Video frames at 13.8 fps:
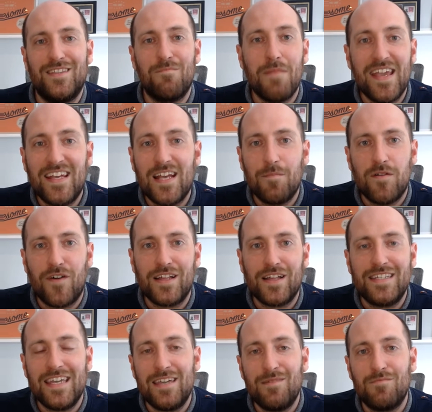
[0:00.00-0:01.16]
the makeup of our
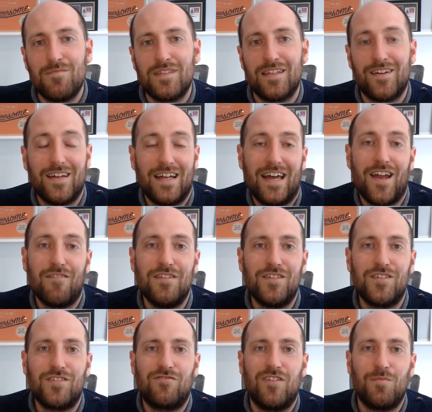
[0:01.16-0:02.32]
teams and our
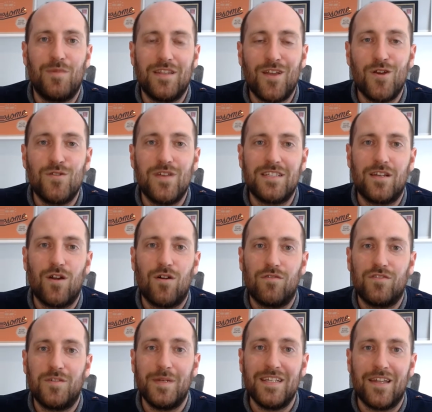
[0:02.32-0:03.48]
industry, and we know there's a lot
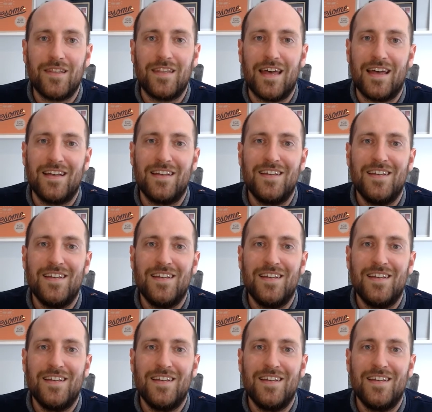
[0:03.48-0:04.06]
to be done there.